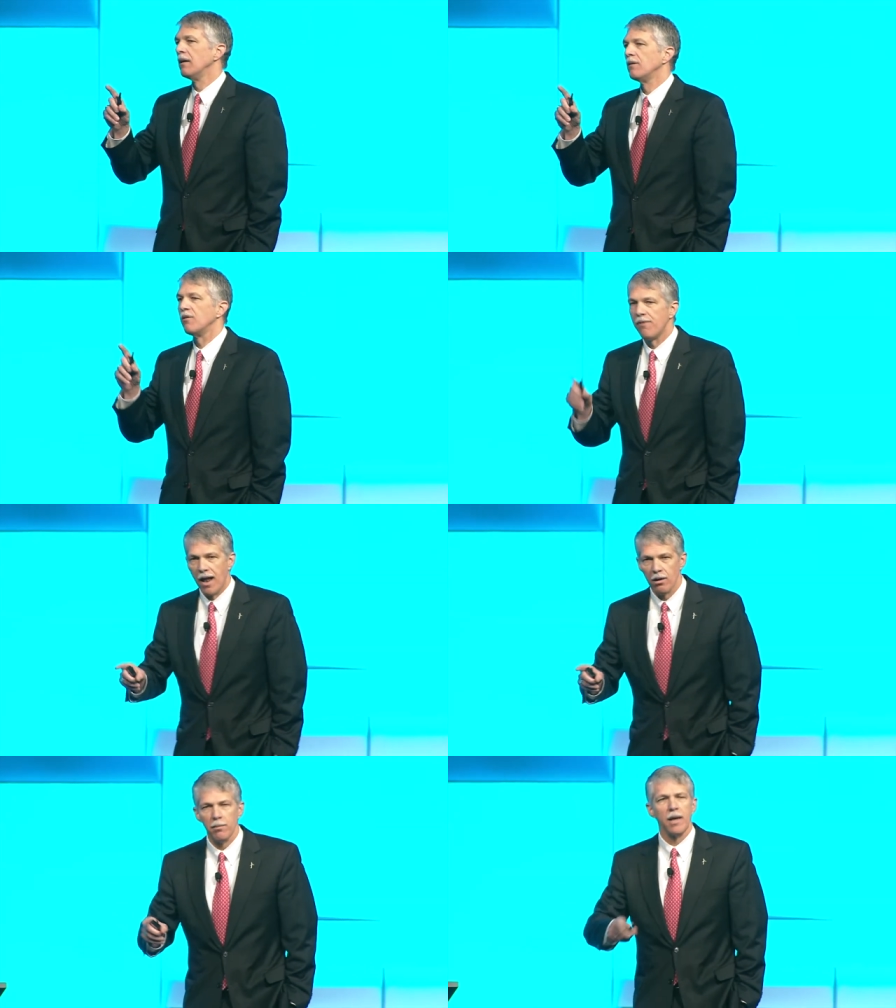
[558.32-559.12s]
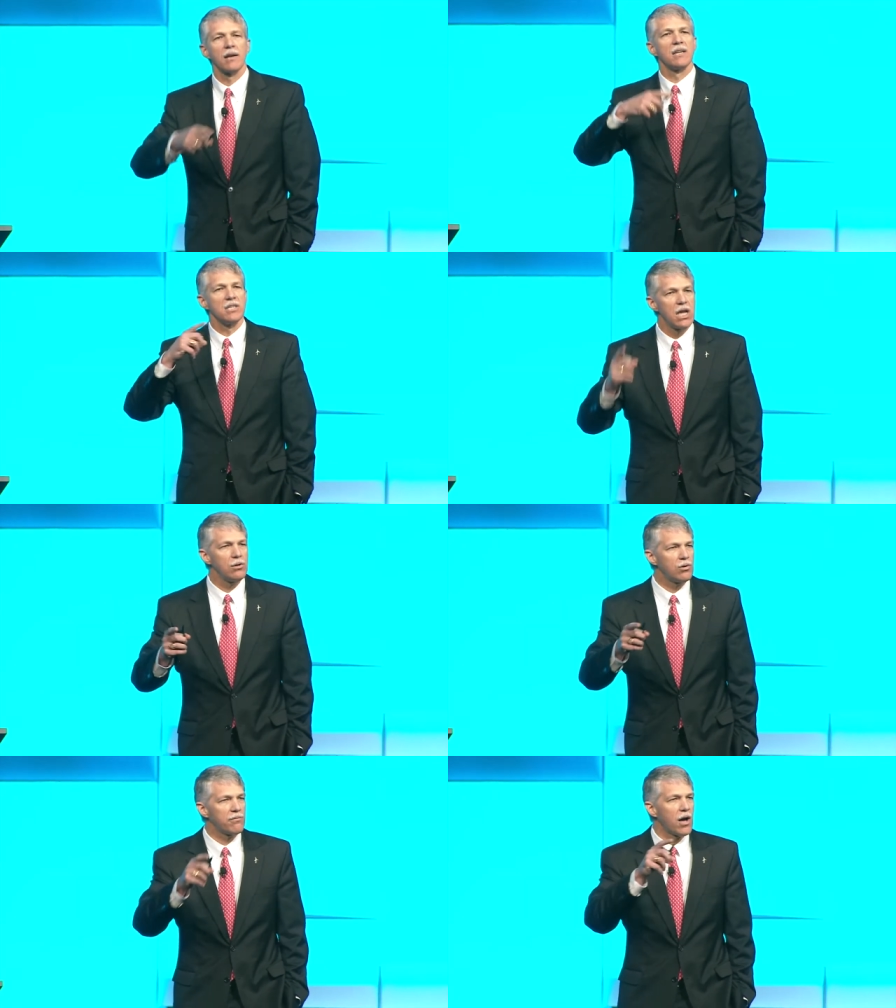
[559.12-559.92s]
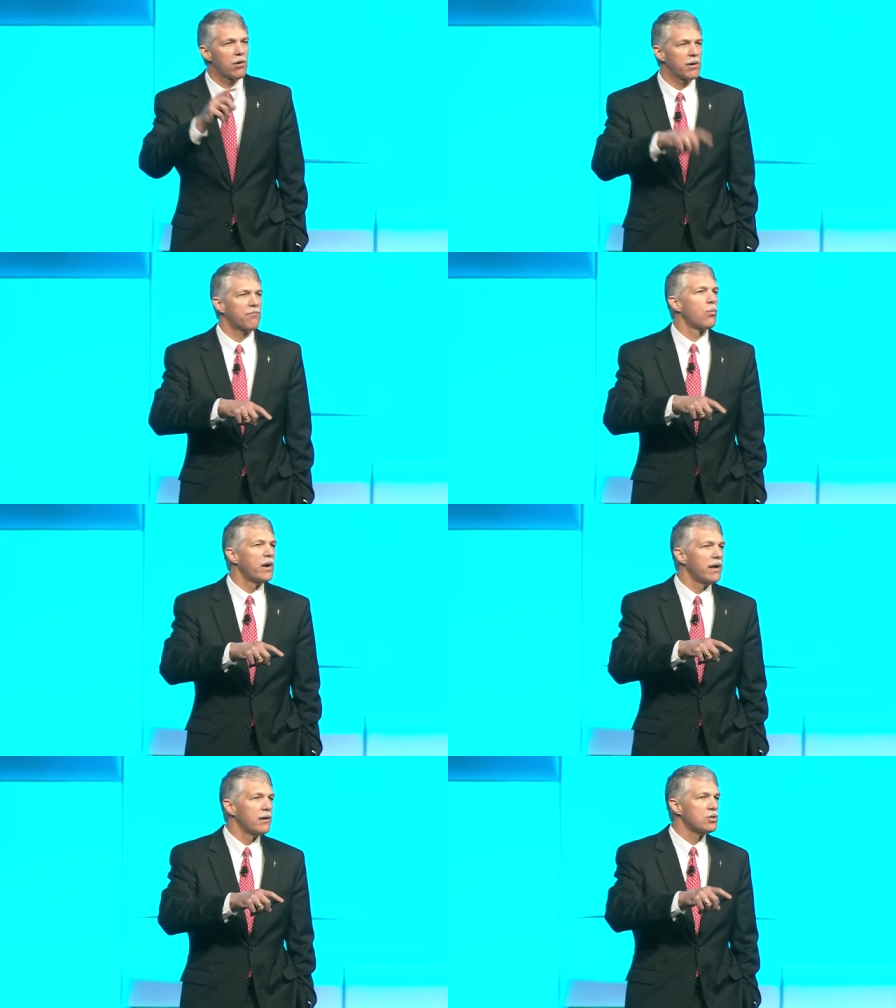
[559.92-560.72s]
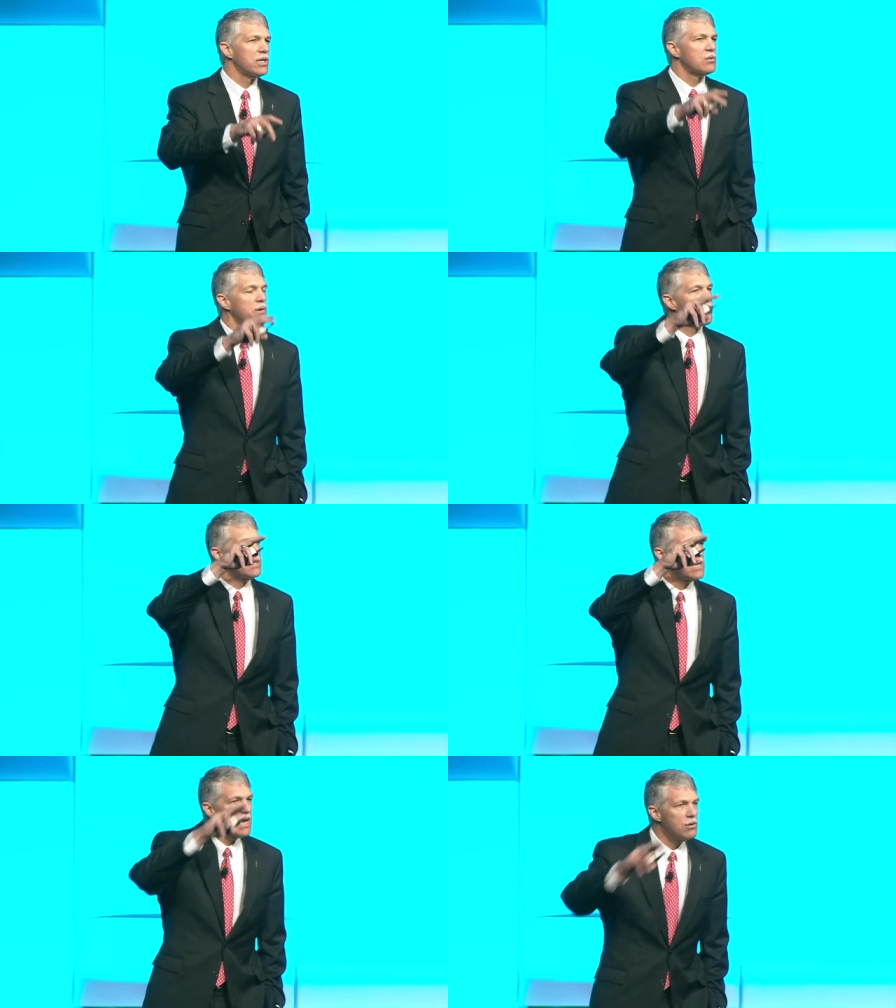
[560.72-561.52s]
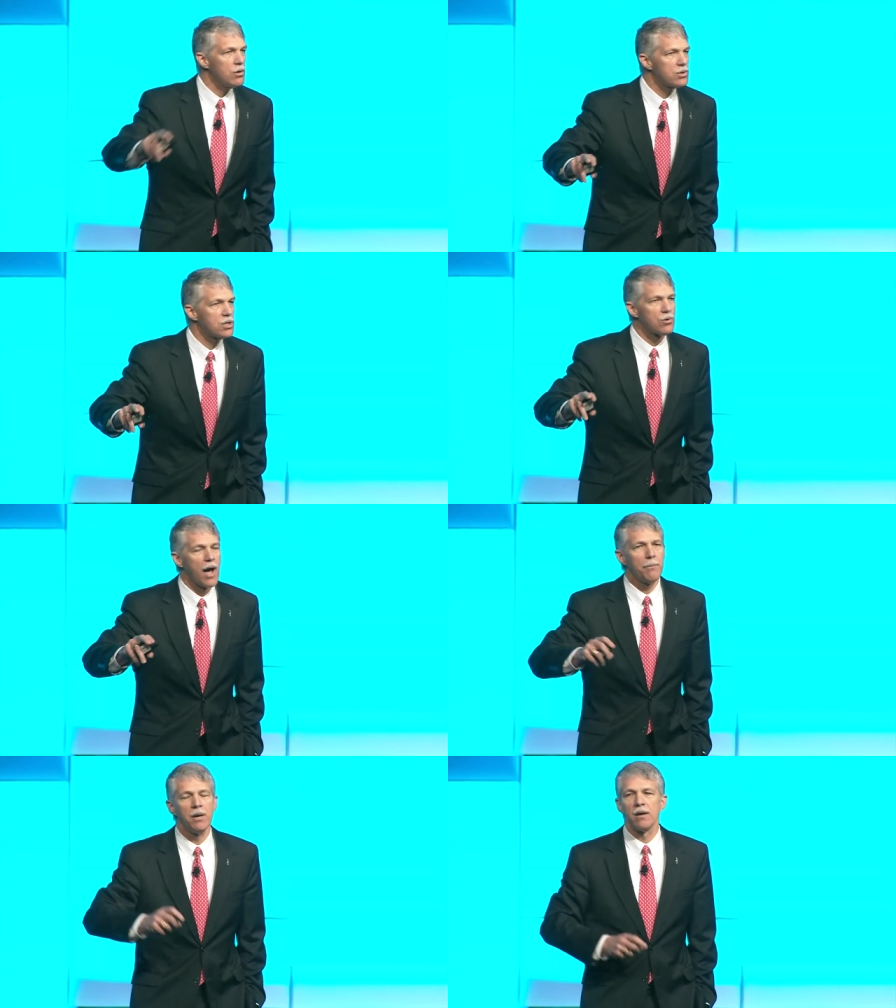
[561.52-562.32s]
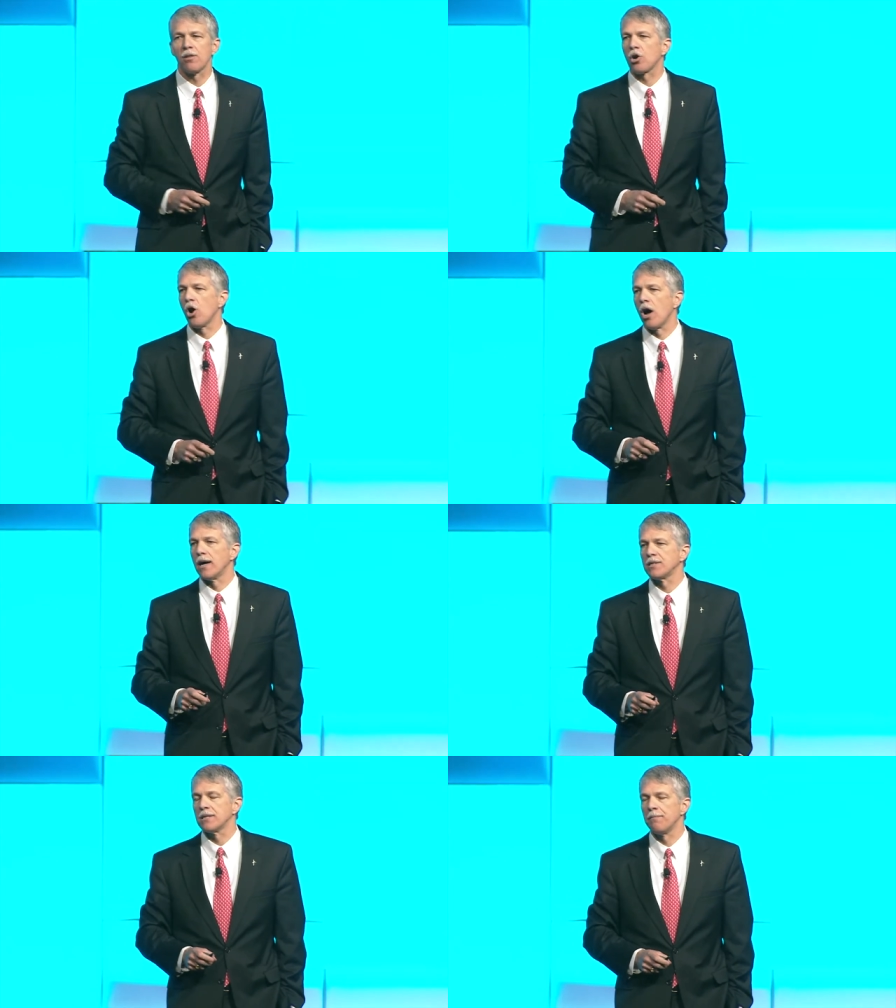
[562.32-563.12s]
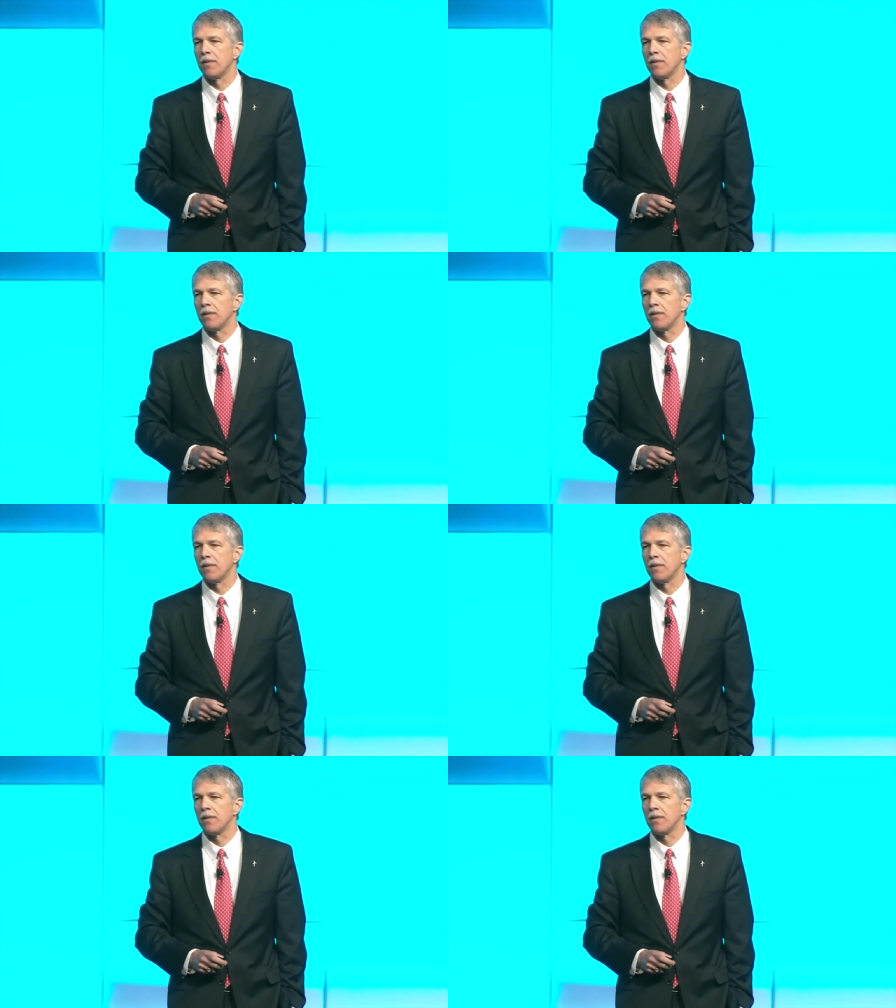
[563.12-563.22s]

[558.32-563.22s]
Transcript: development, continued development for wind energy as we've continued to drop the costs.